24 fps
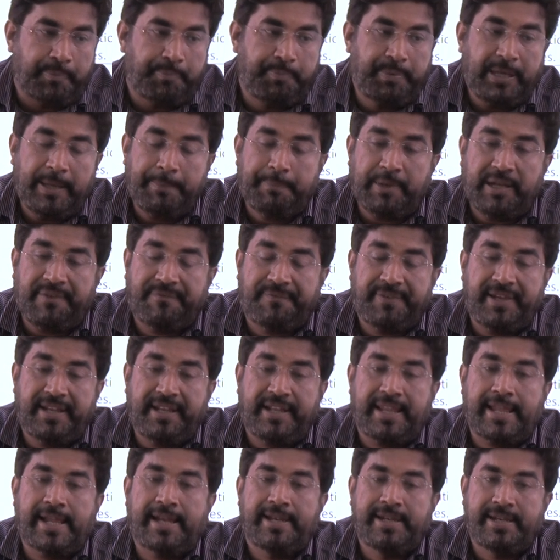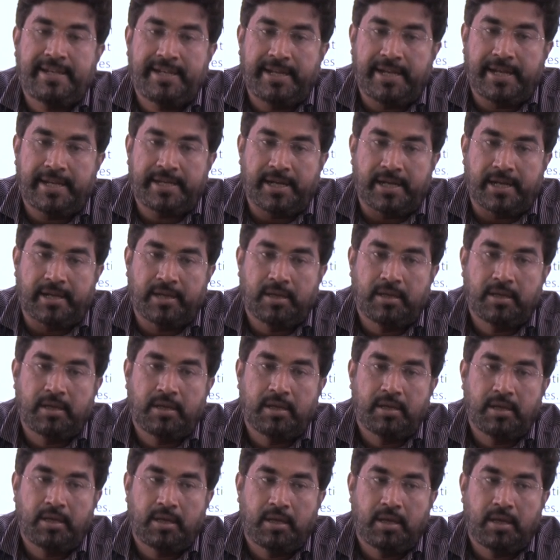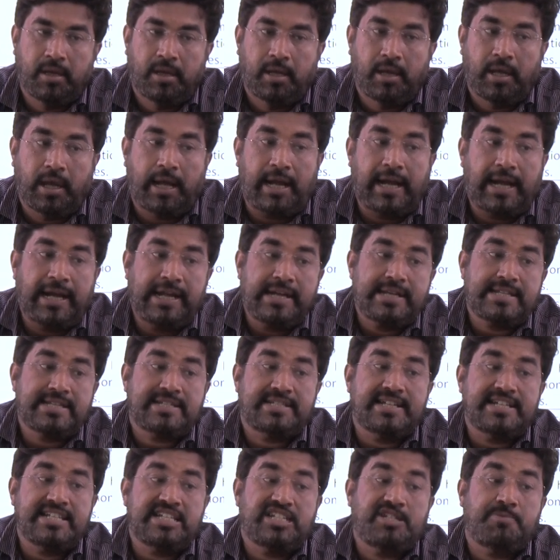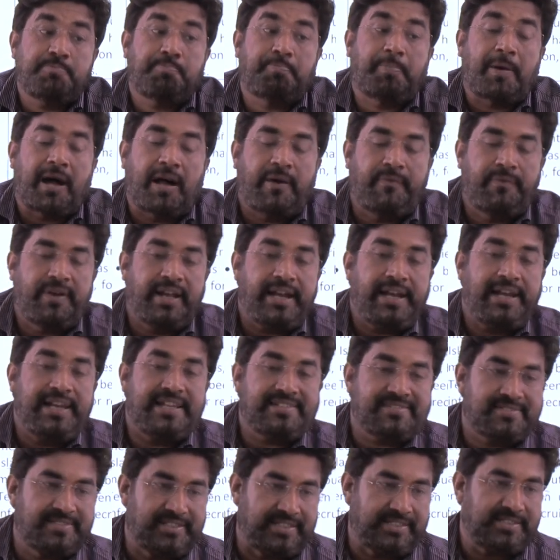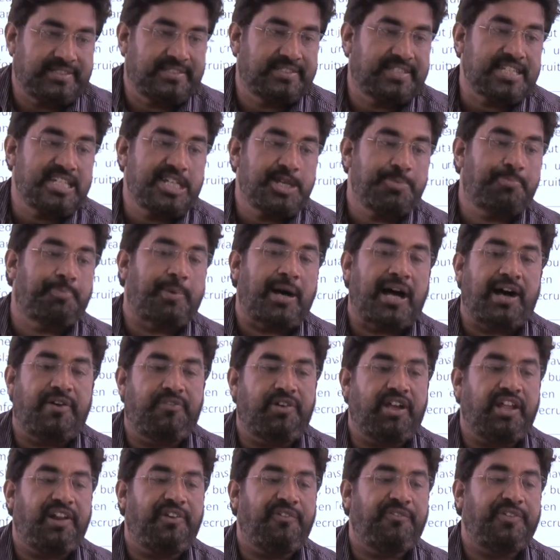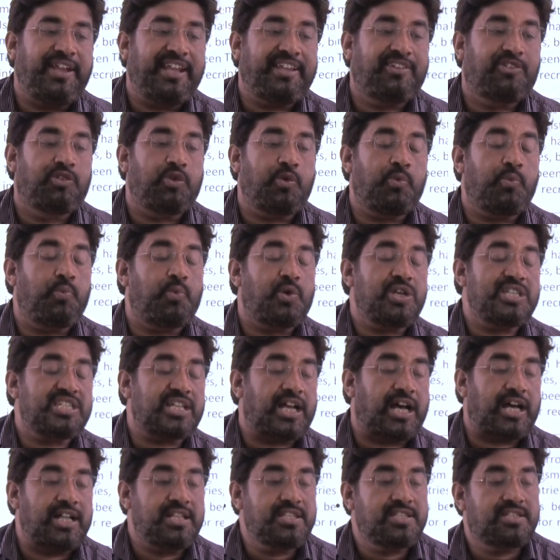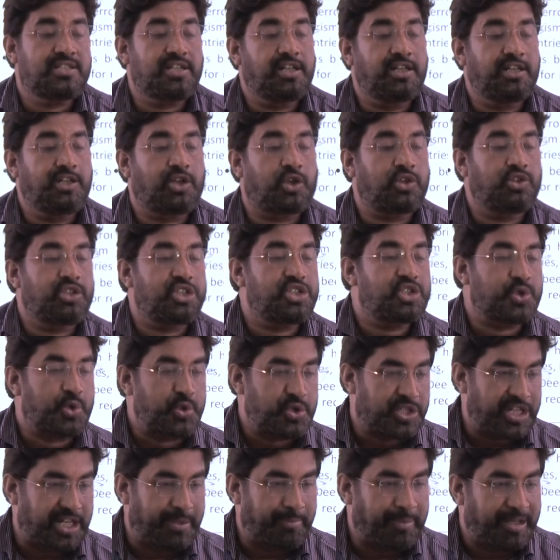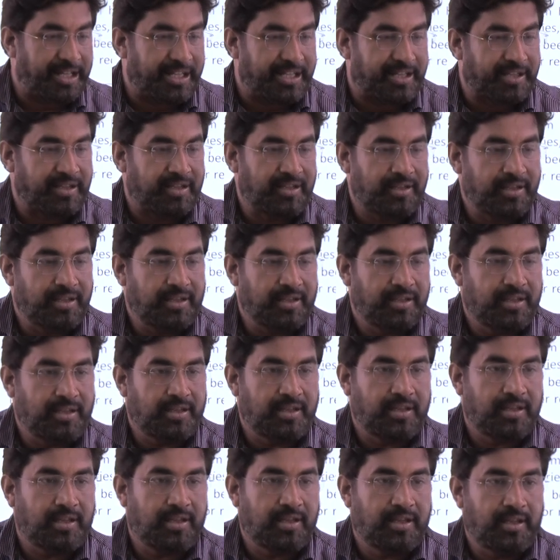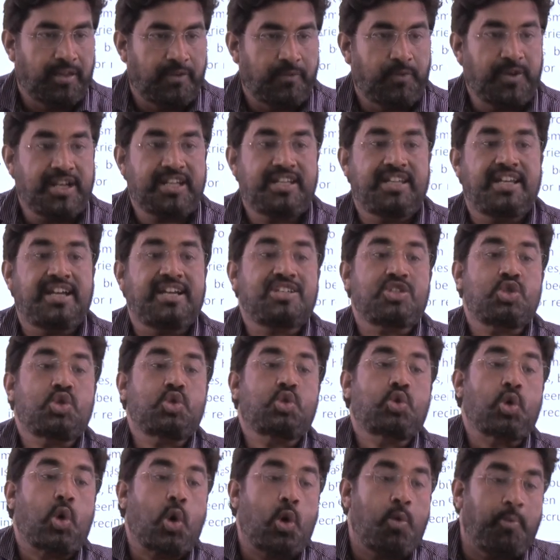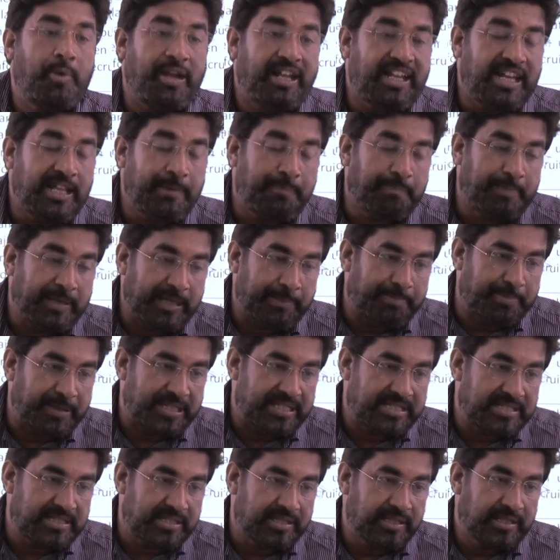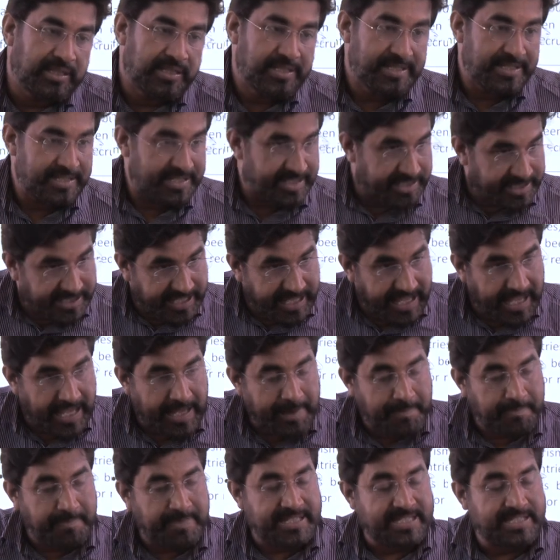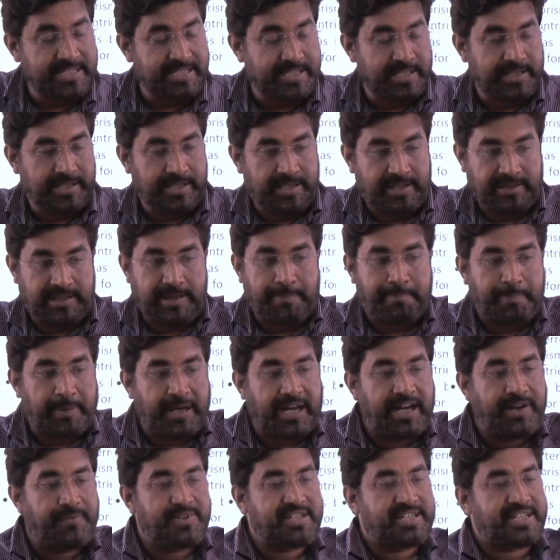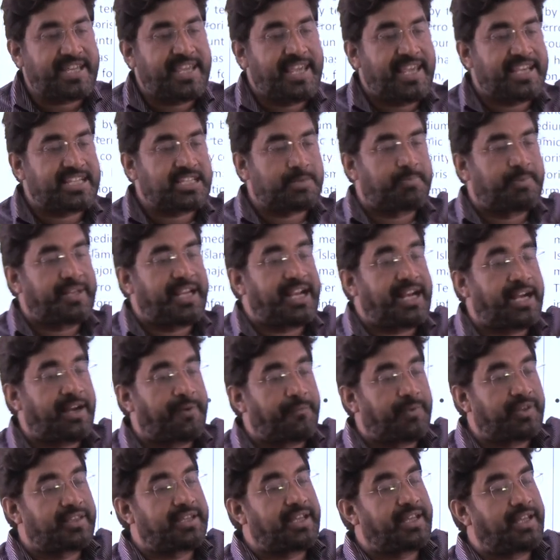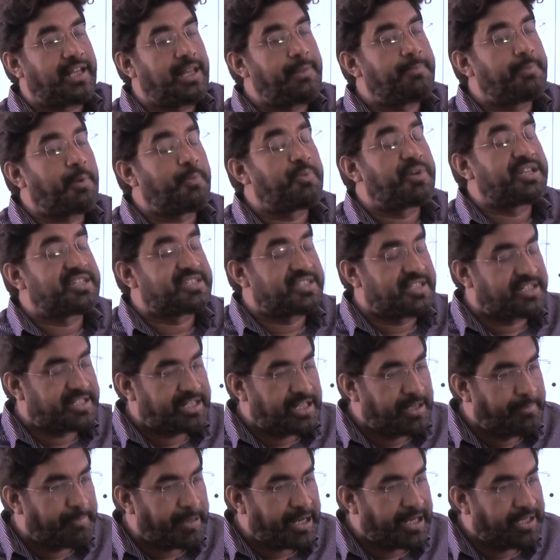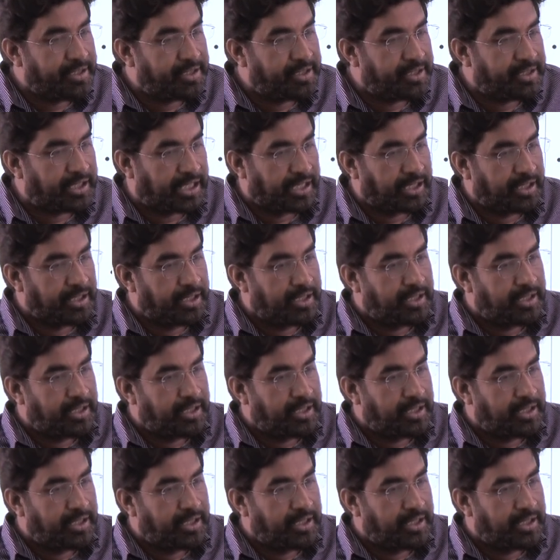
people feel alienated, and such powerlessness, such power vacuum was answered on the social media, where there are so many peoples. Same is the part which I explained with the help of digital binary